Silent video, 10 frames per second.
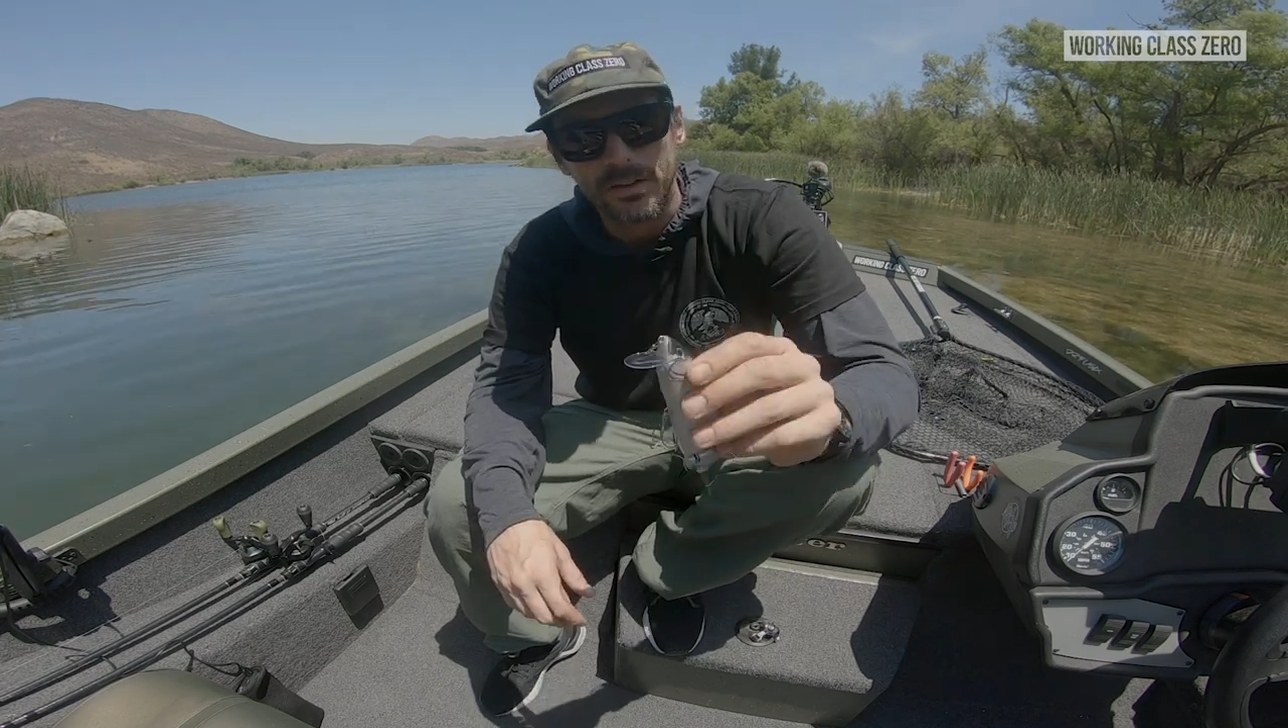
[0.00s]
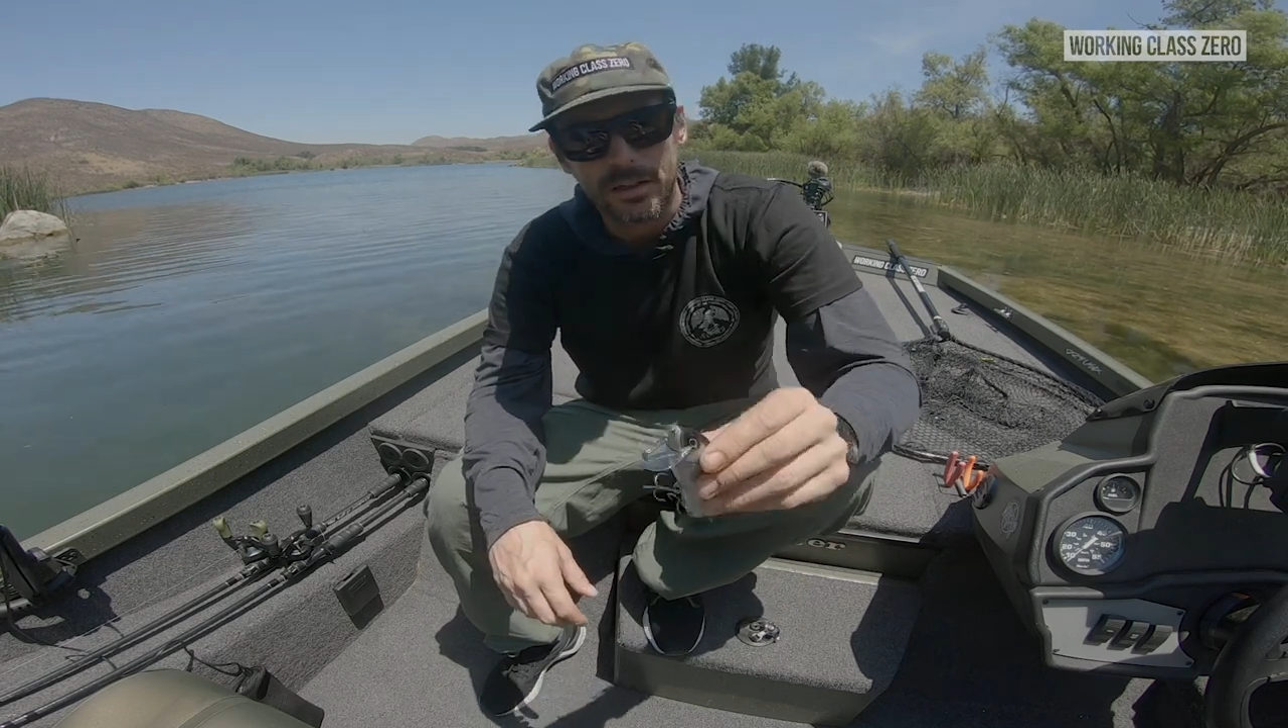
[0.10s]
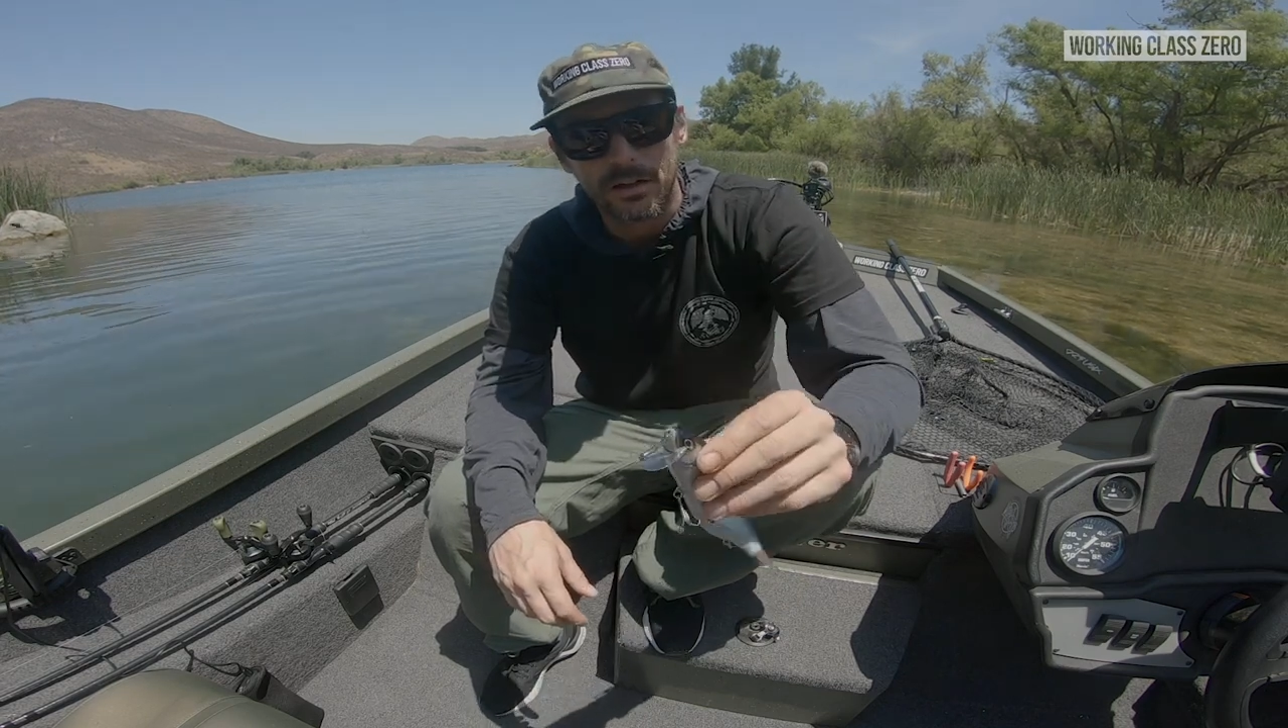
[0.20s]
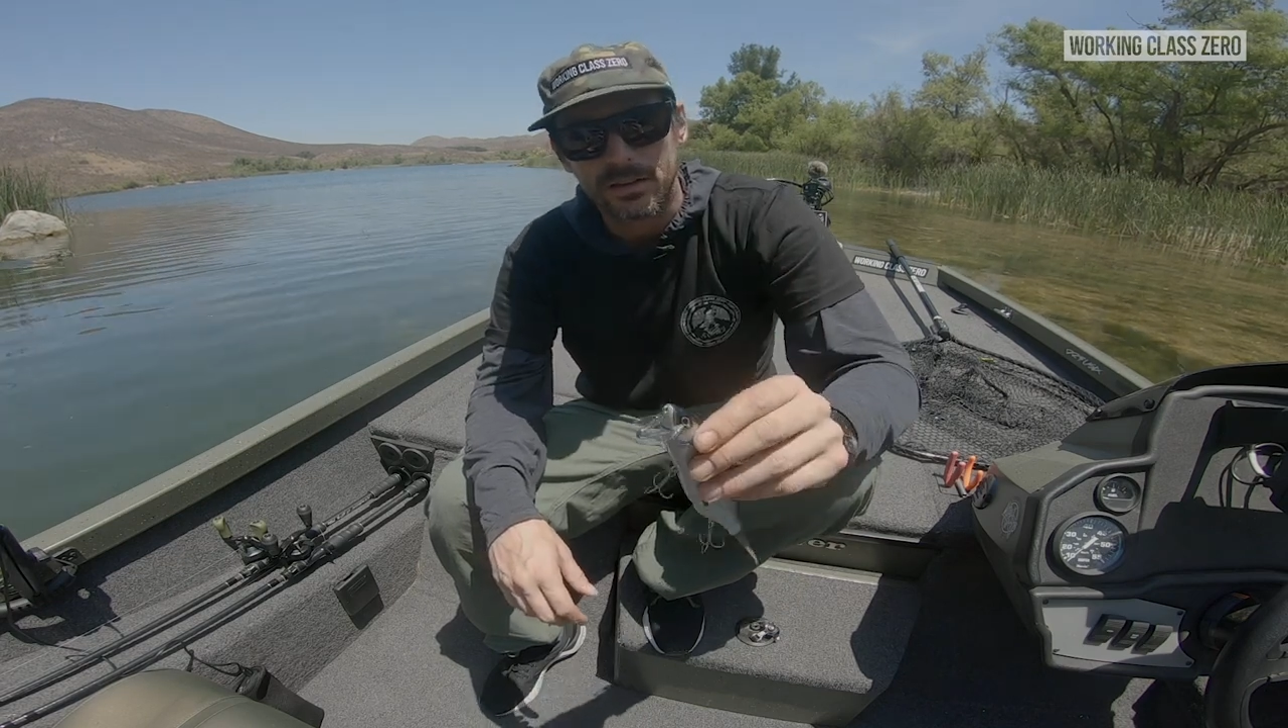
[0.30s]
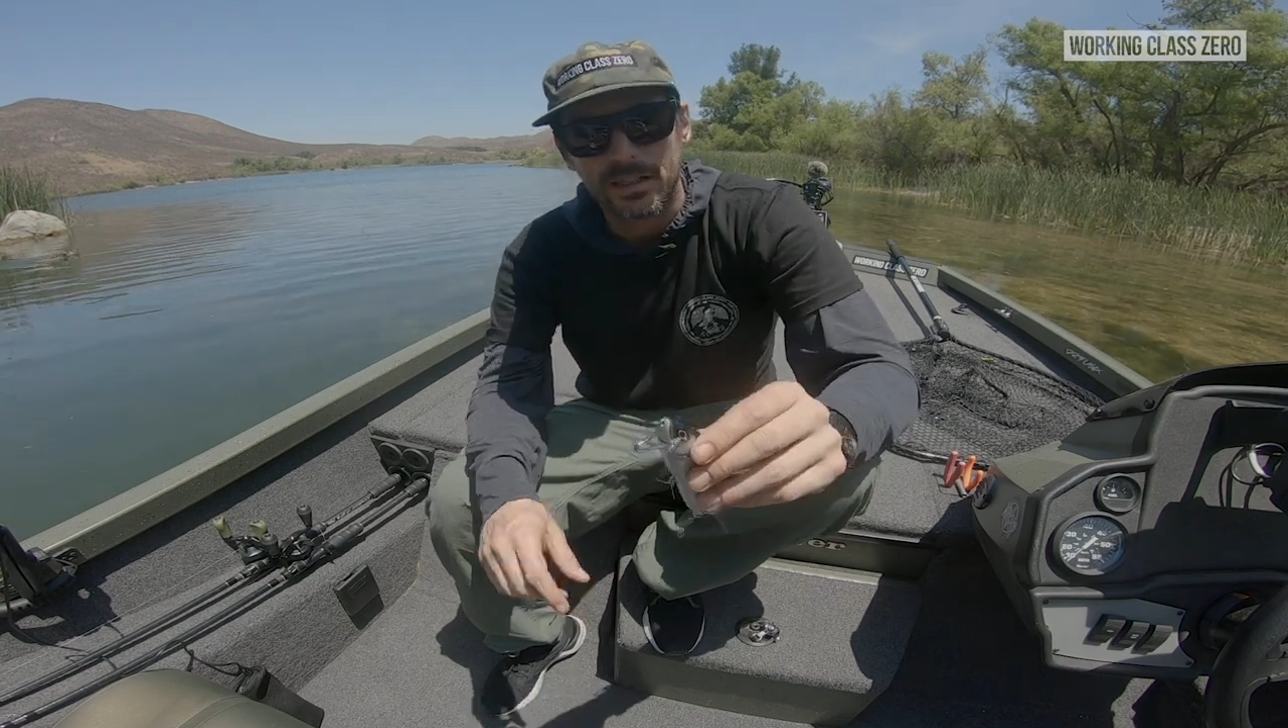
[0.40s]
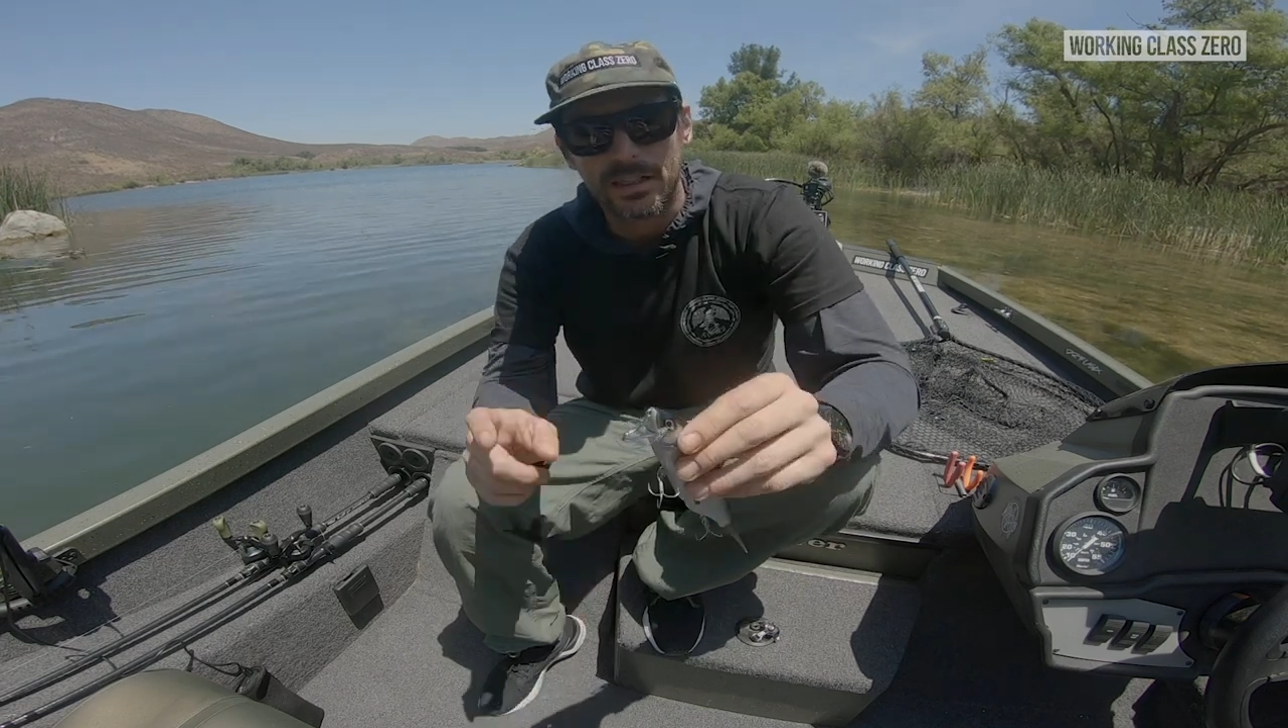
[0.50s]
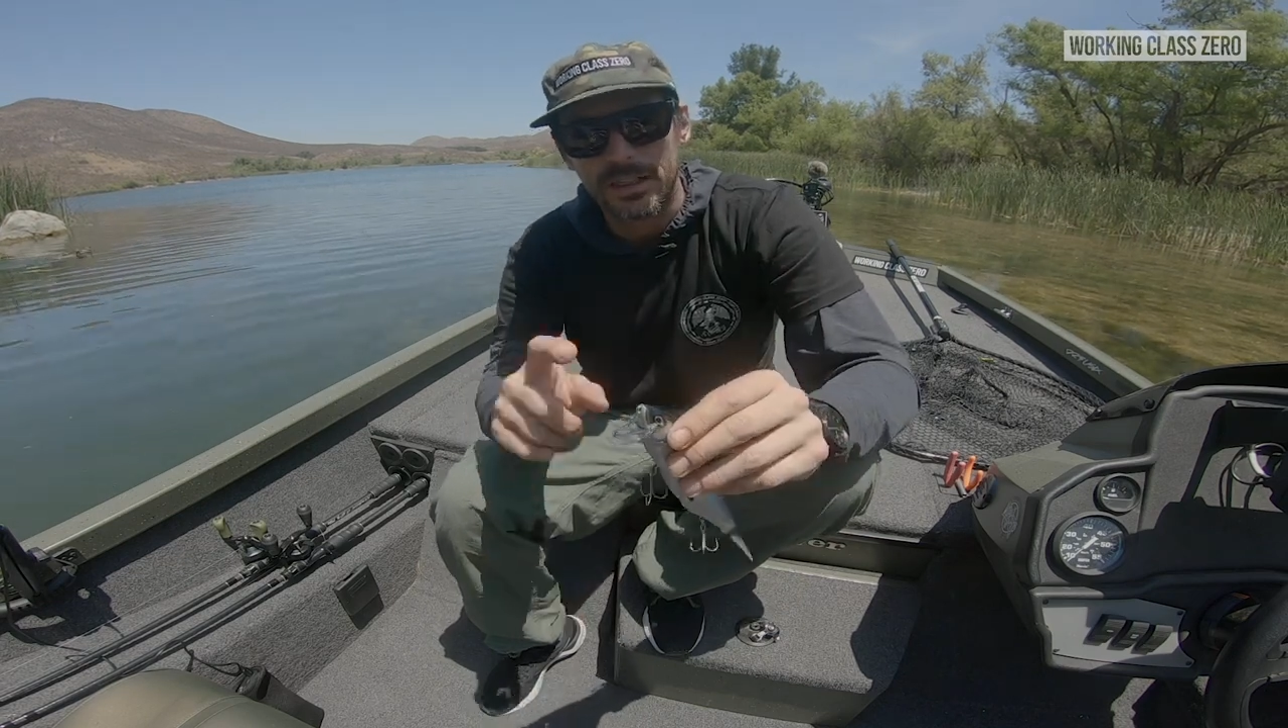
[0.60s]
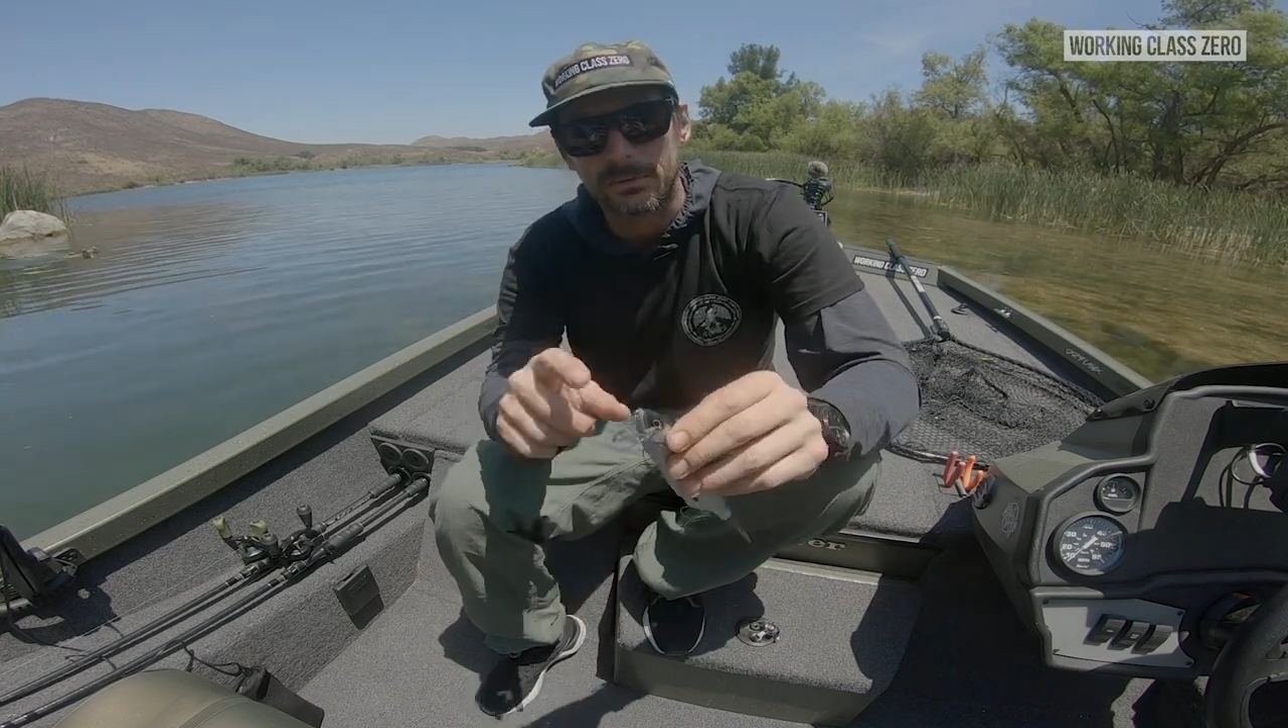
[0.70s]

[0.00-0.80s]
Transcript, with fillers: DRT